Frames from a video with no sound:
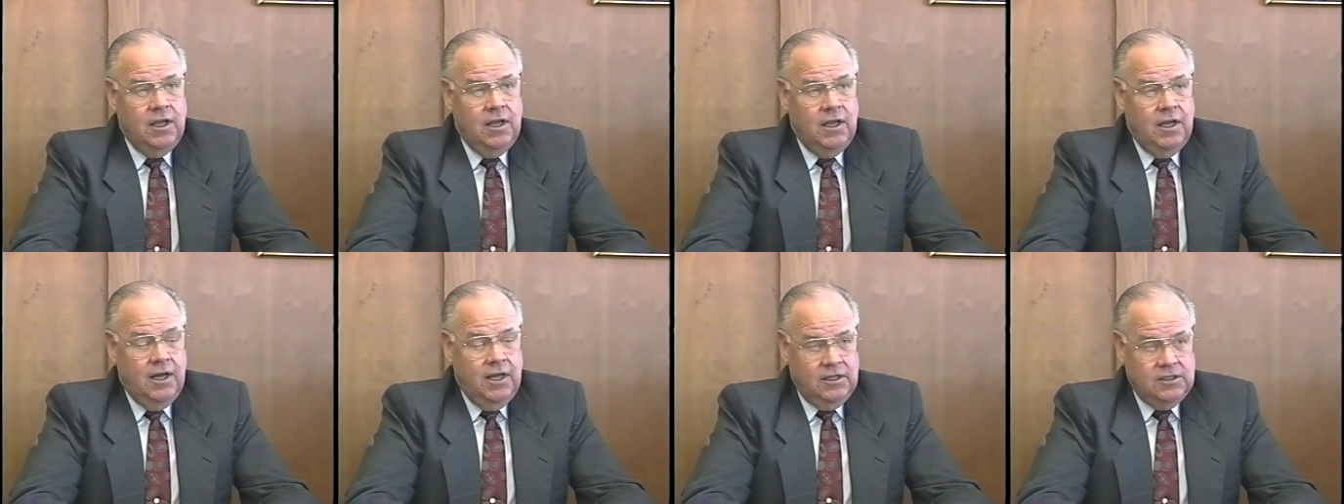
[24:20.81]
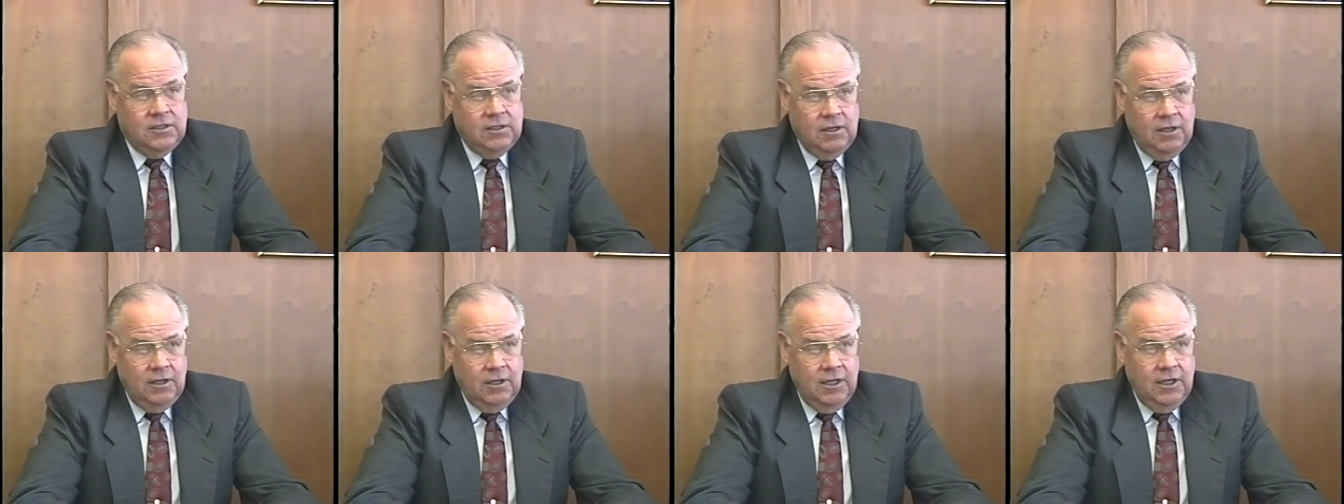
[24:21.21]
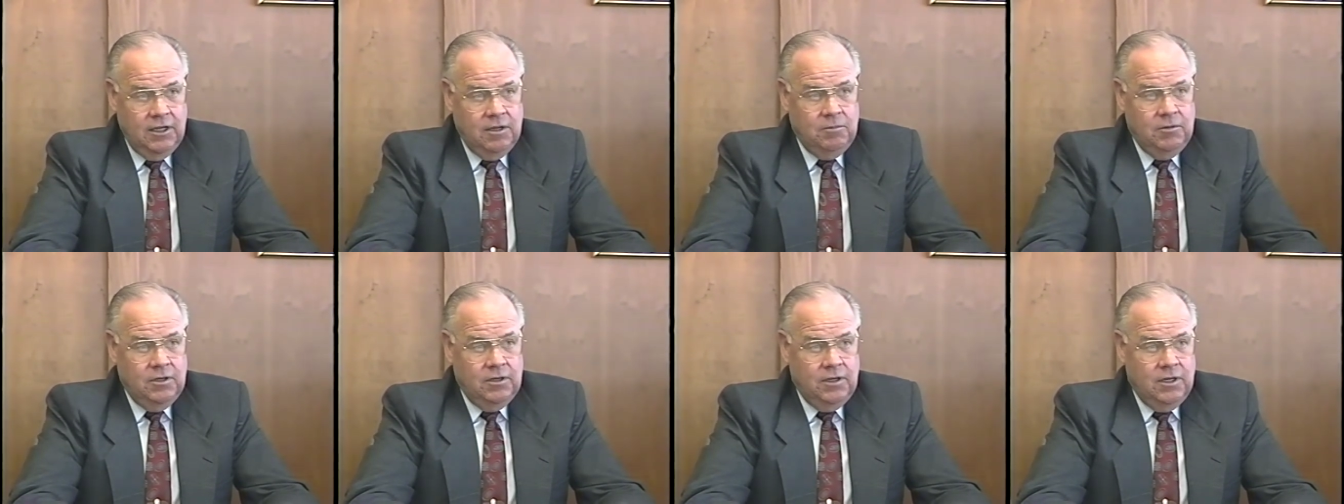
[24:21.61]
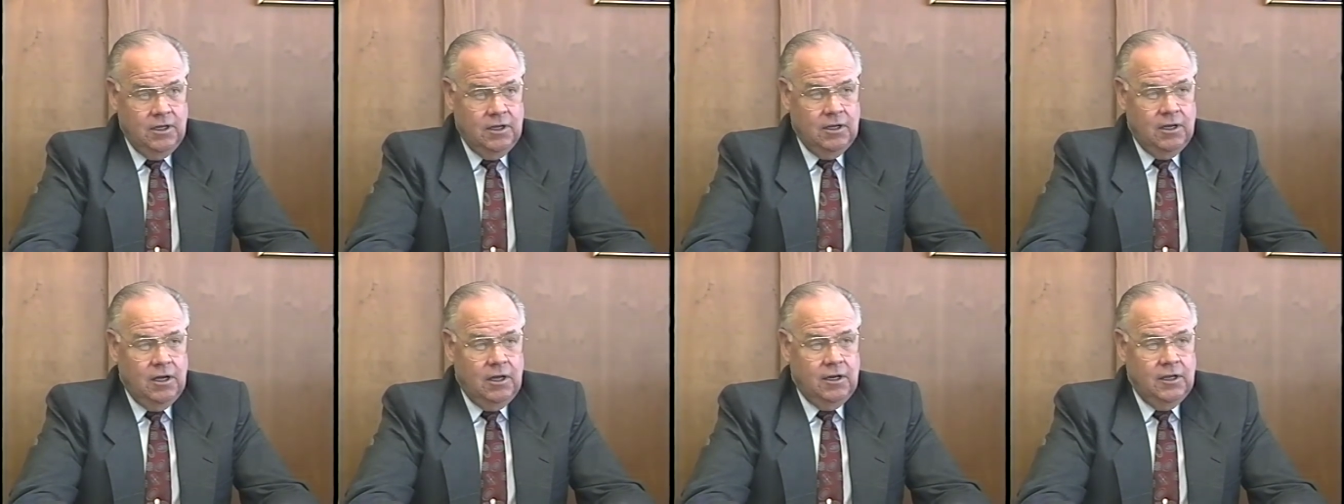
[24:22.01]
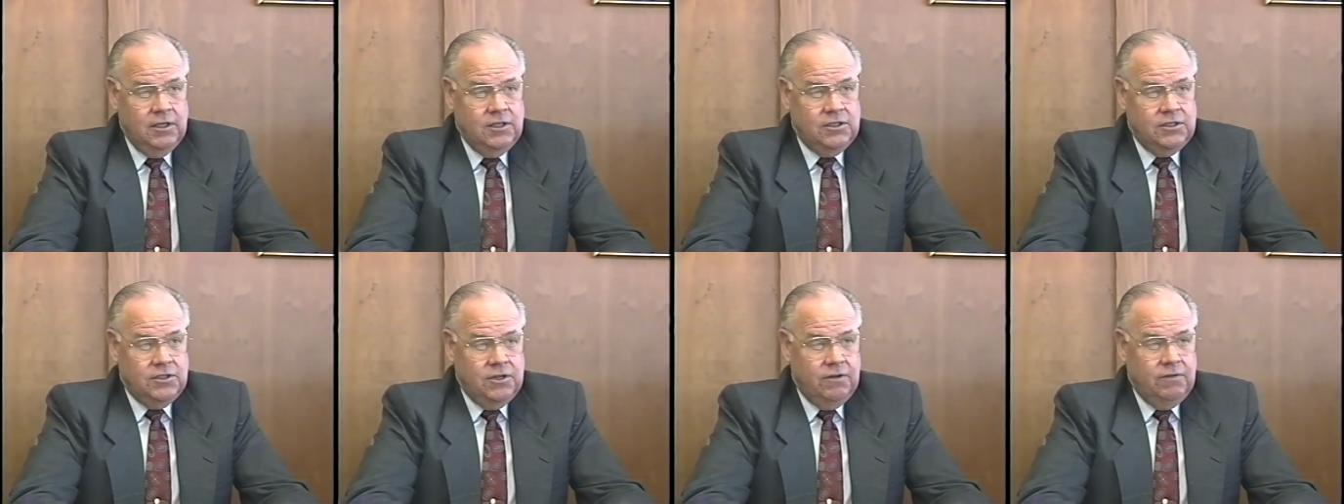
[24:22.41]
at Salt Lake Community College,
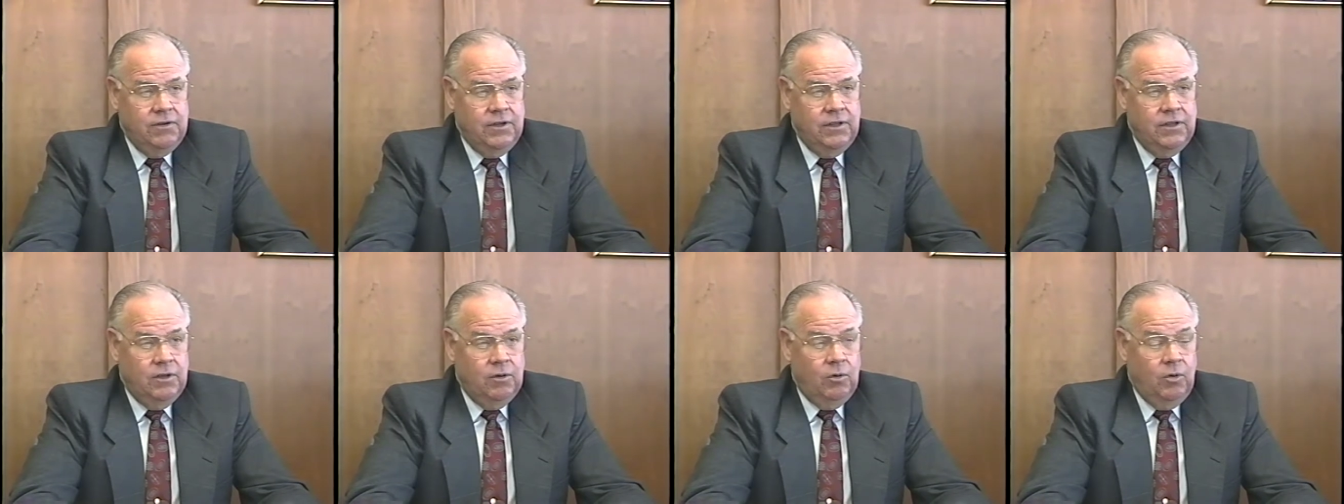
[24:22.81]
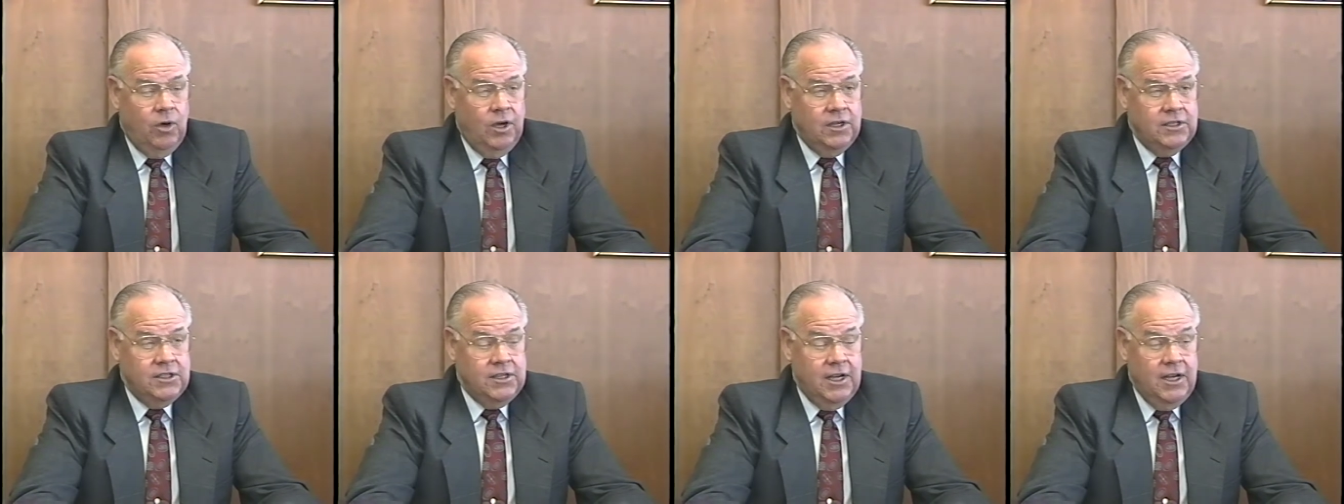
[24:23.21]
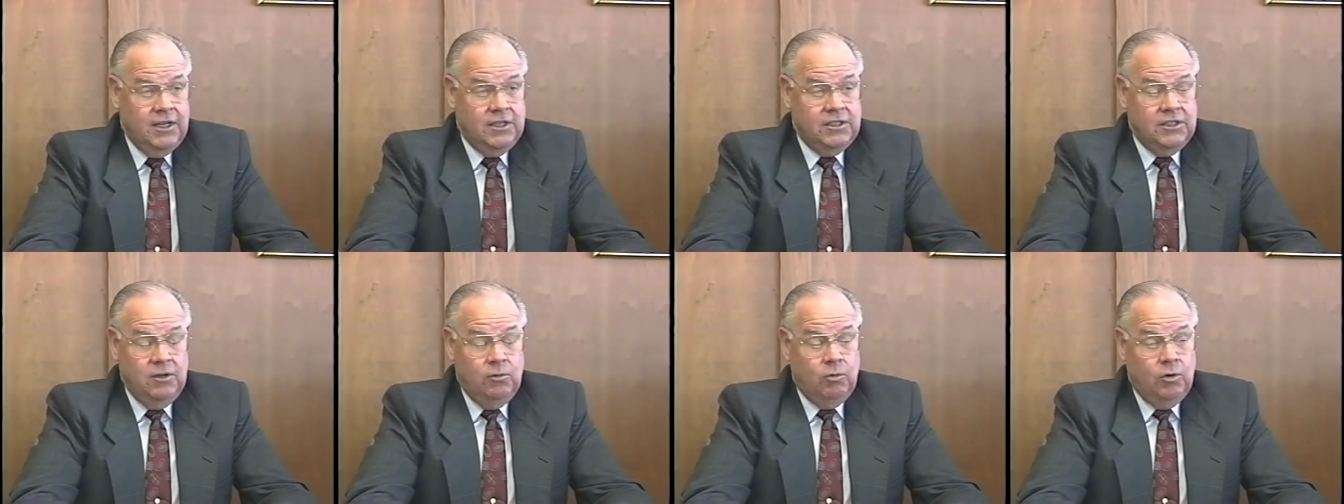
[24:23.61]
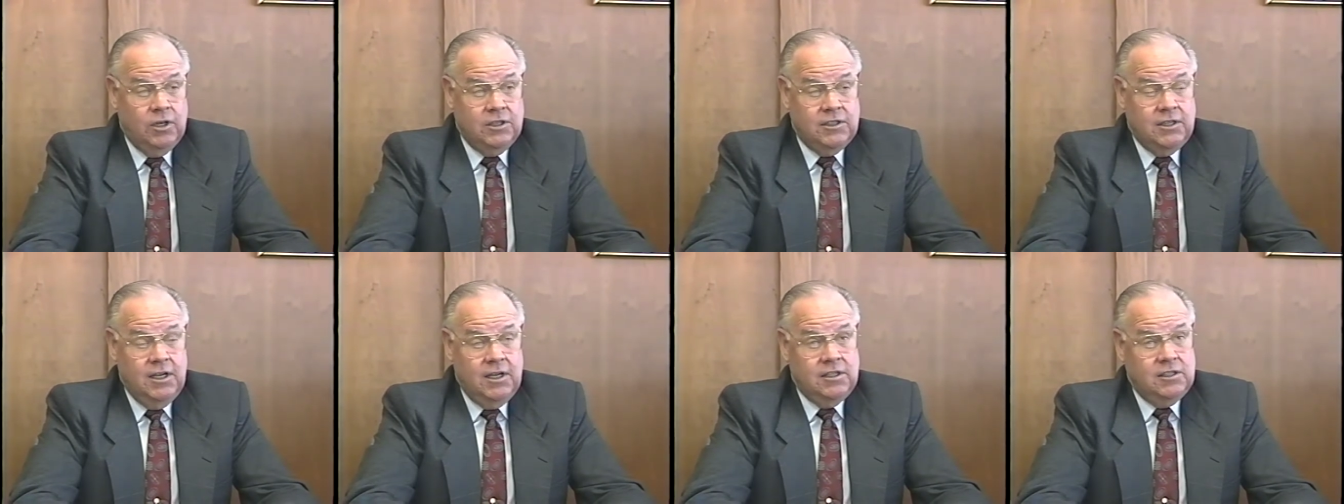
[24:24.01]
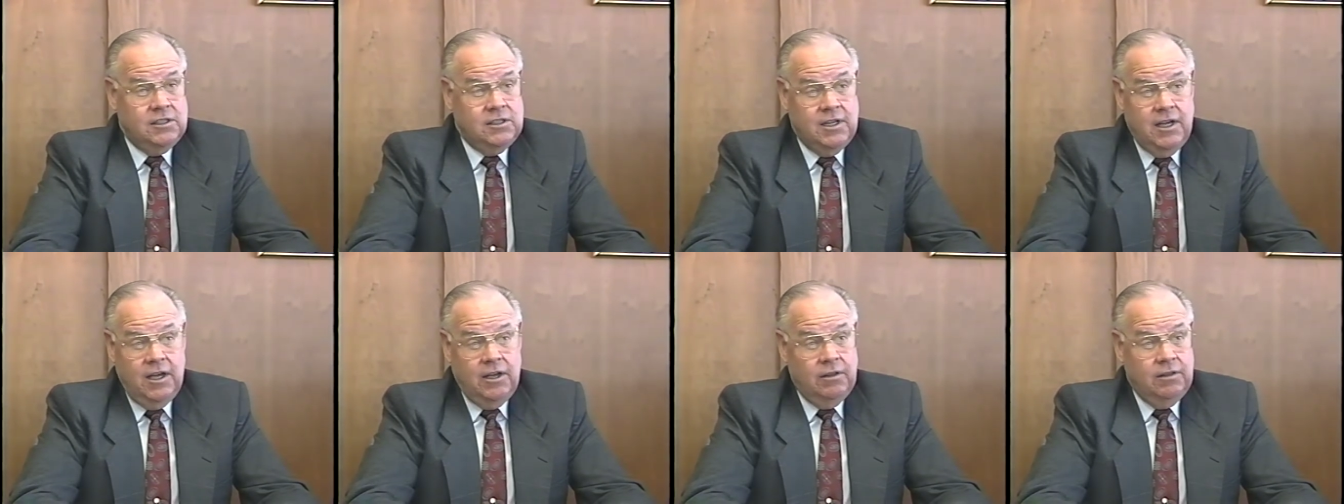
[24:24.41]
serving the Wasatch, Wasatch
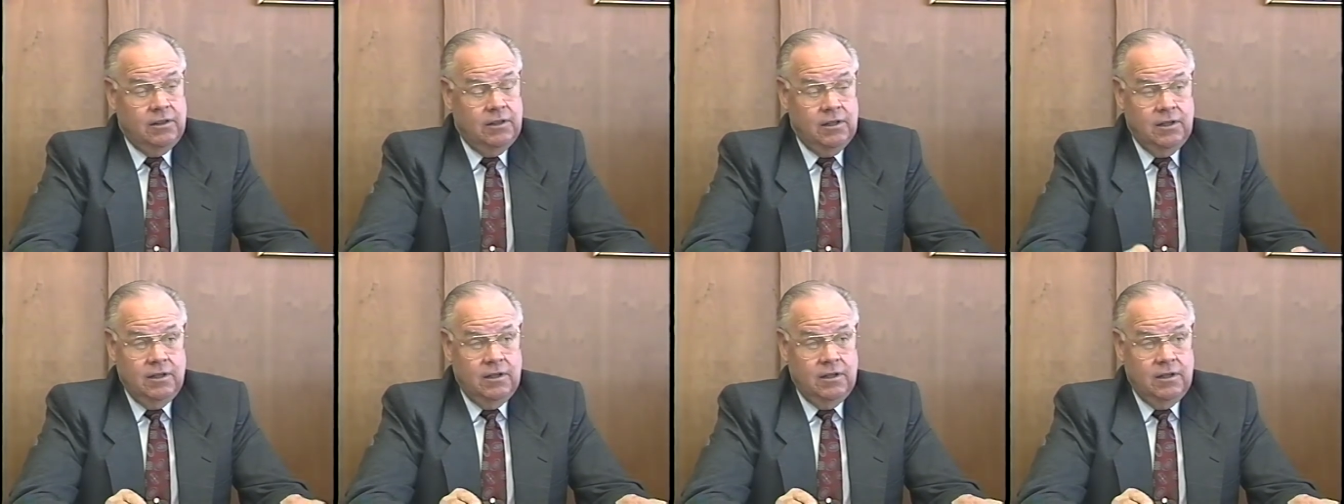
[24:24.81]
South